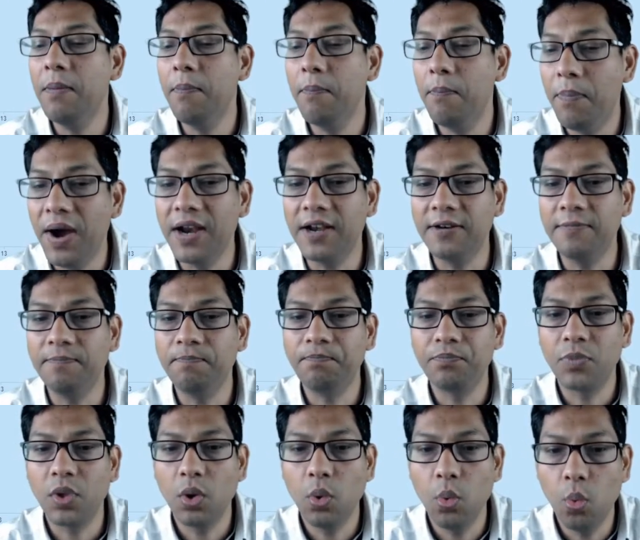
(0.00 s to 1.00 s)
But
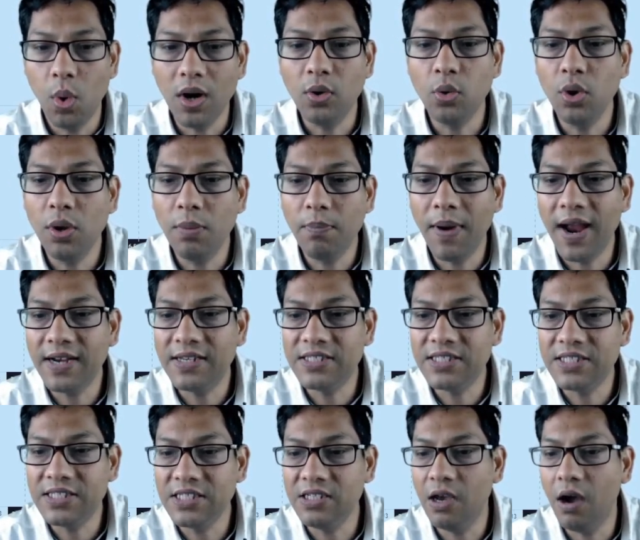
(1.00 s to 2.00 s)
what we might
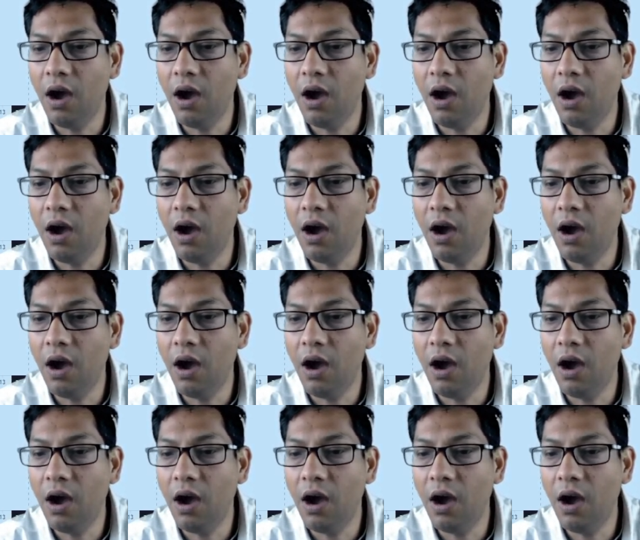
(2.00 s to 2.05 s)
see,